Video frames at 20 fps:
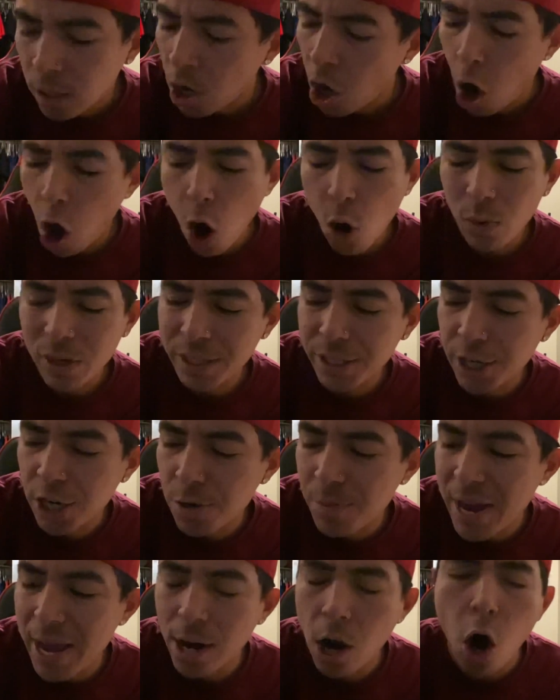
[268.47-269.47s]
Always good,
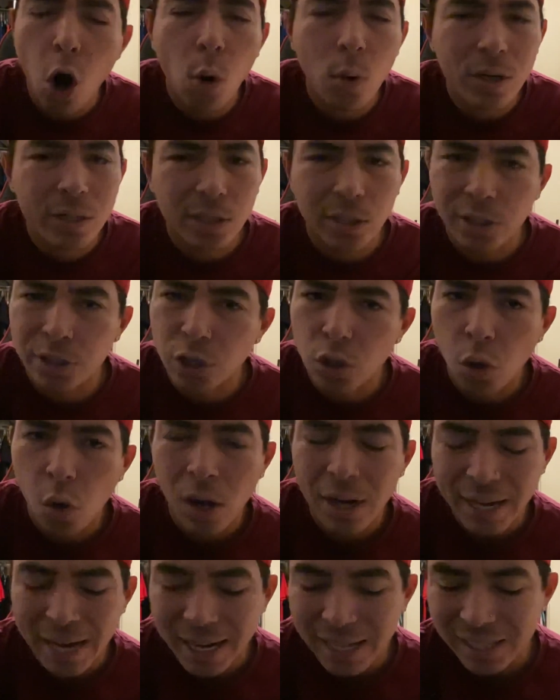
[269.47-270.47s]
man. Always looks cool
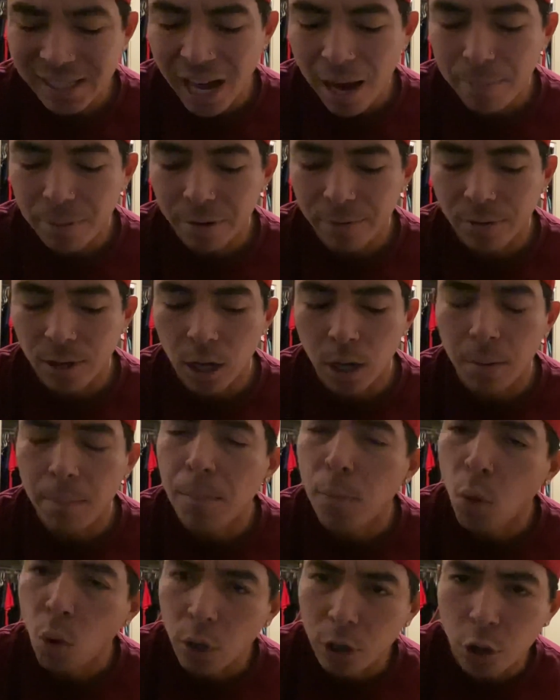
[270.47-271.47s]
on any type of
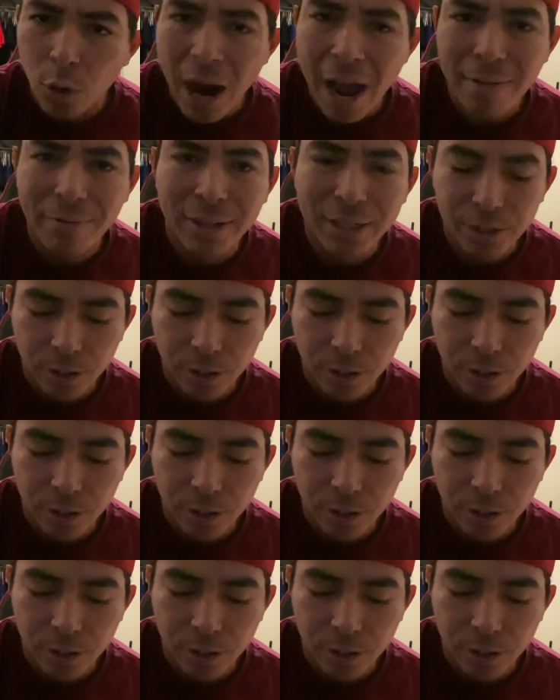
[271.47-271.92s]
board graphic.